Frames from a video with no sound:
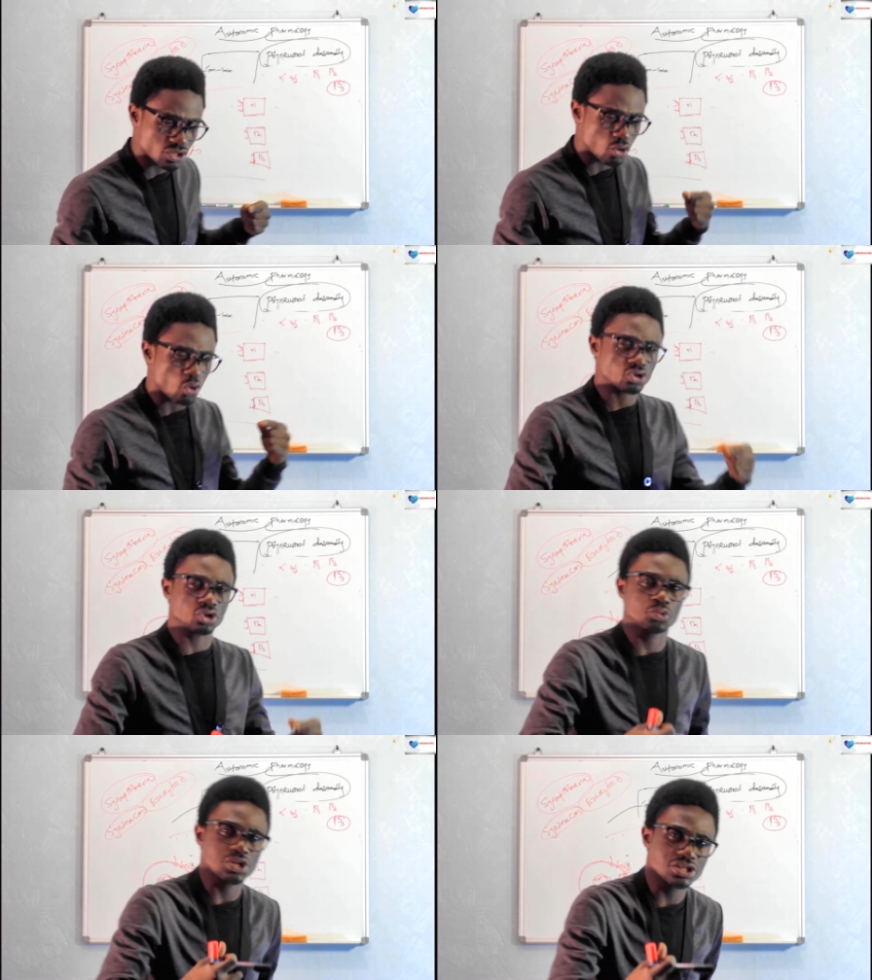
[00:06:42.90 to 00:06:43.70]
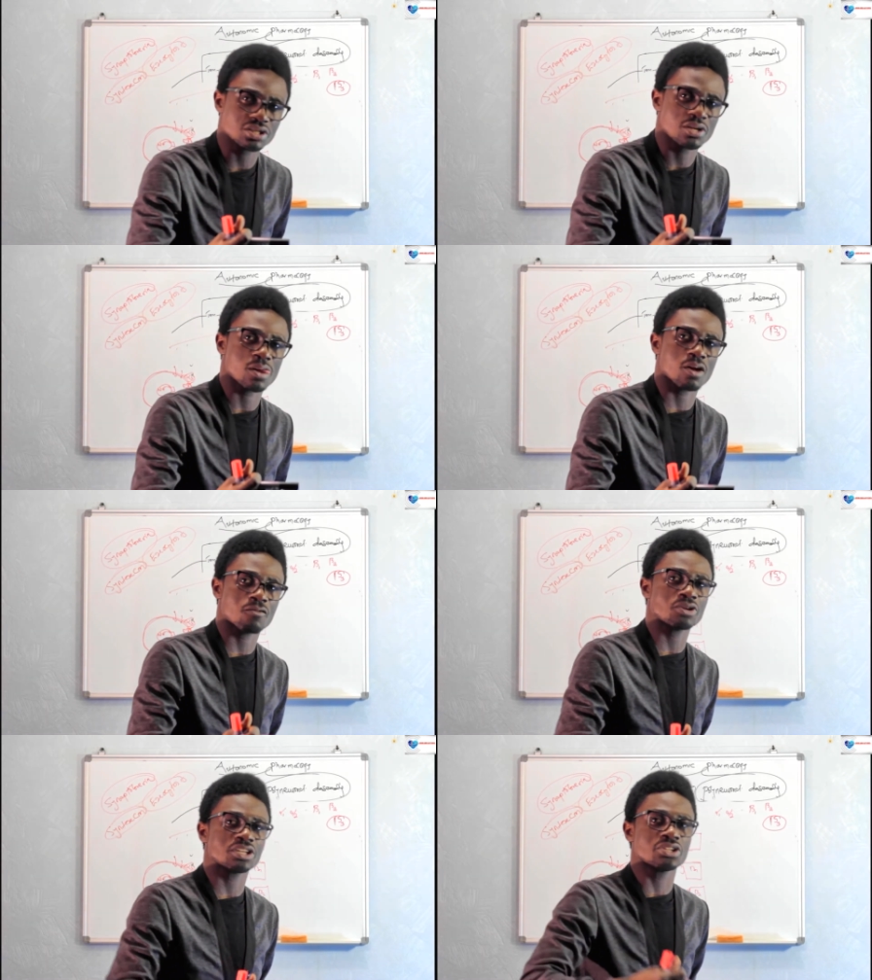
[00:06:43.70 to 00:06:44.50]
on the concentration
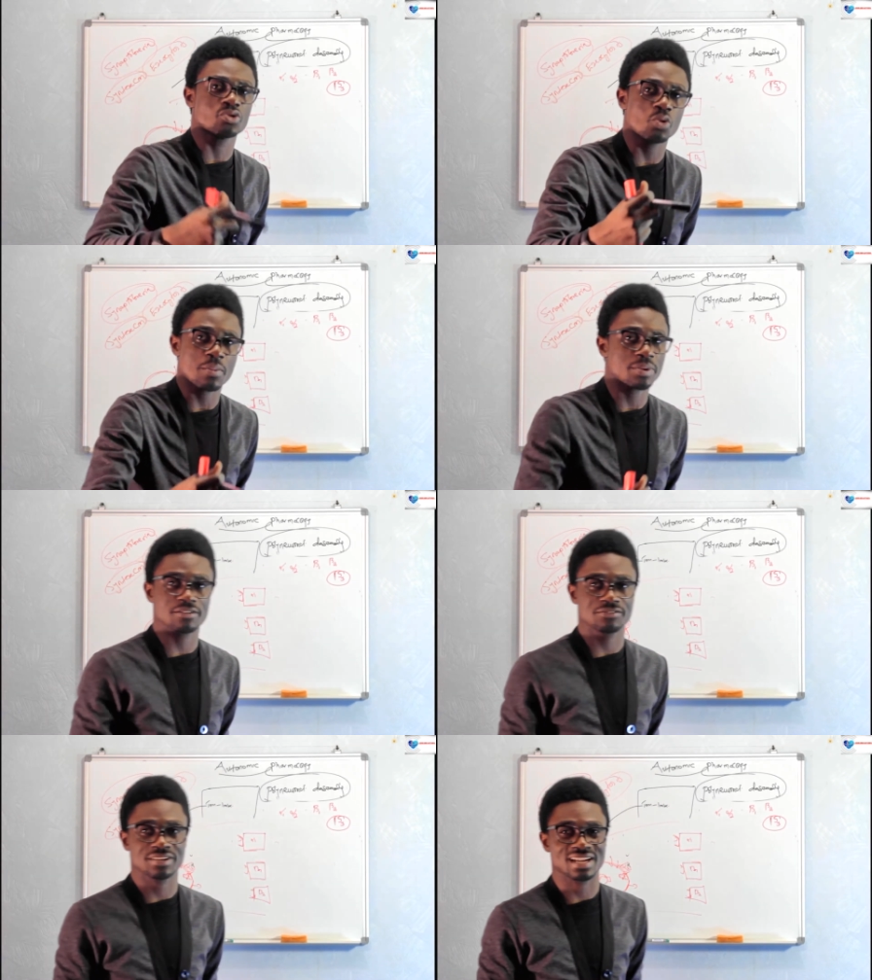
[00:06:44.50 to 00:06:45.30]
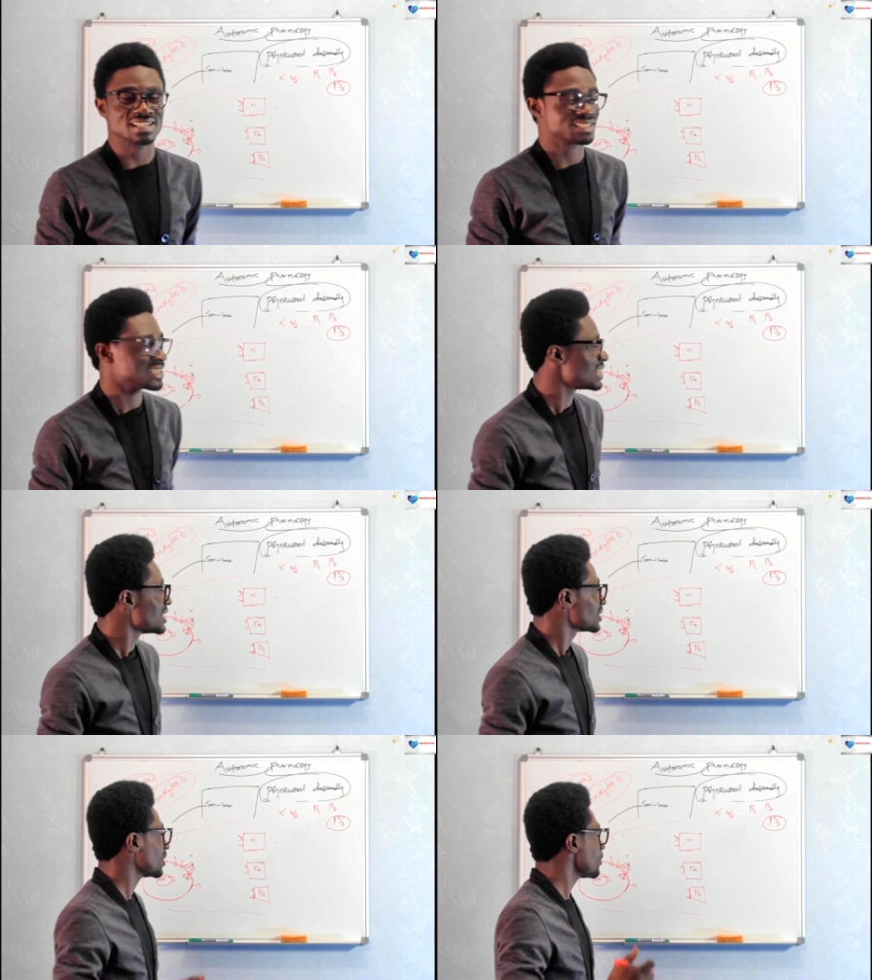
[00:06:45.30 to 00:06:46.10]
of what the norepinephrine guys.
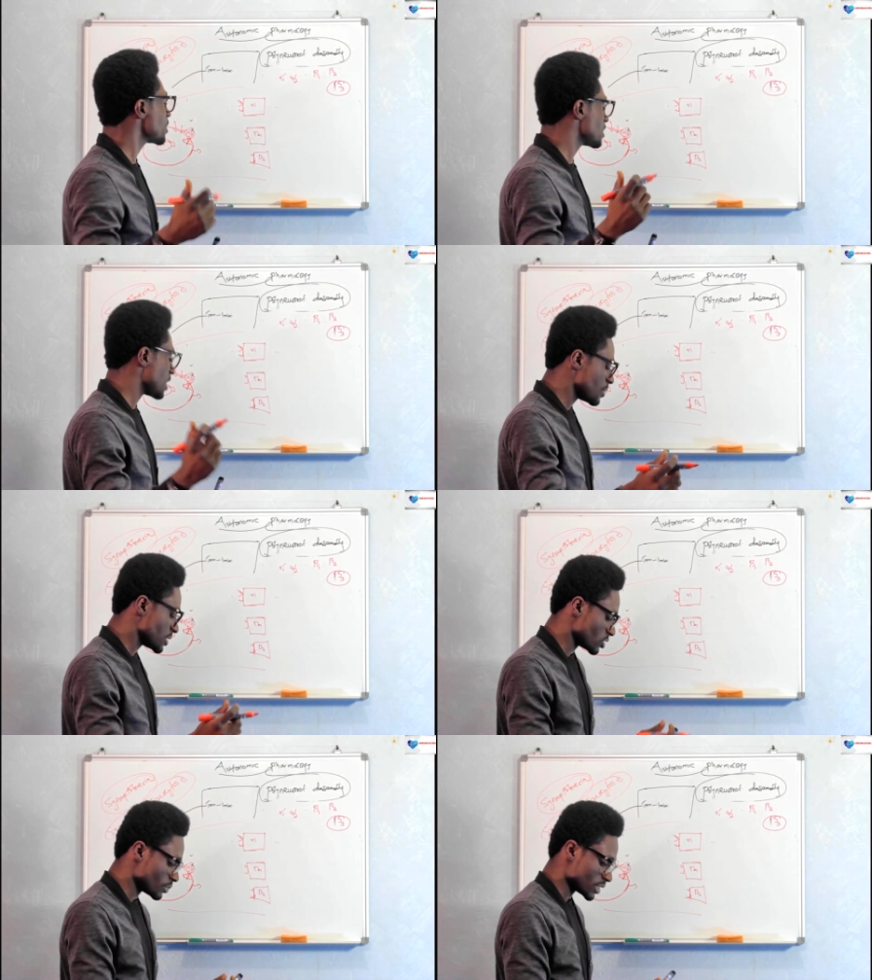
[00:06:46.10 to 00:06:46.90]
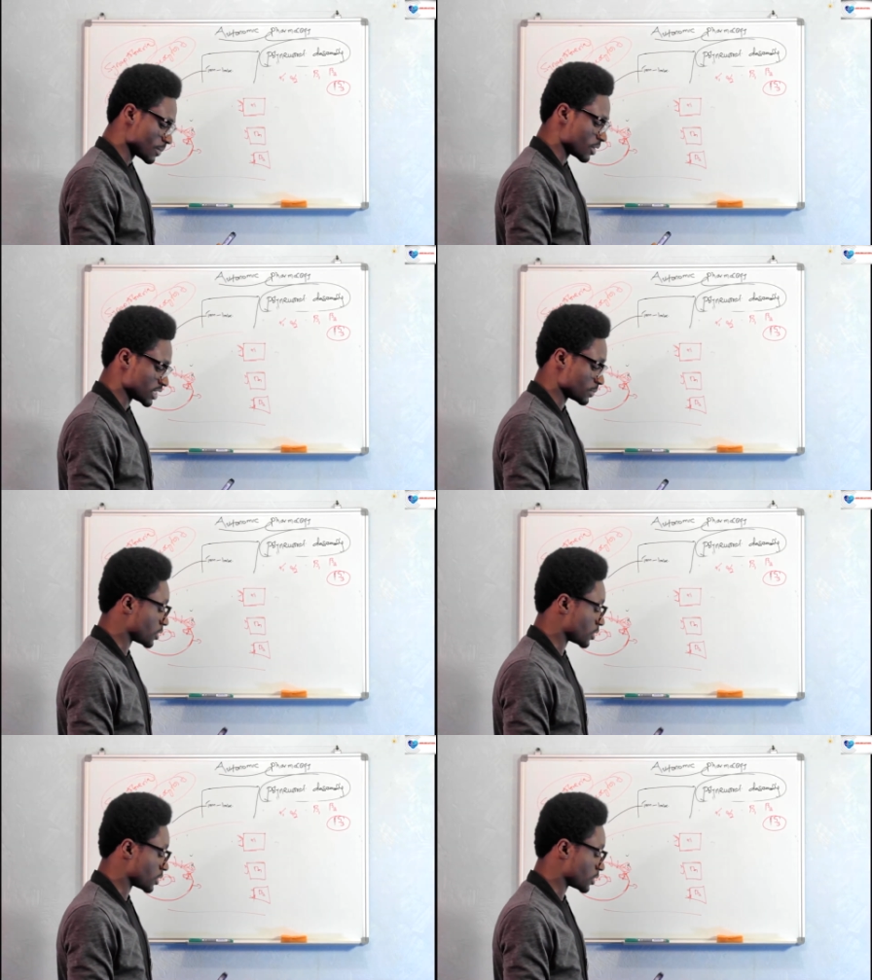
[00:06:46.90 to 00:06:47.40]
So let me let me say something about this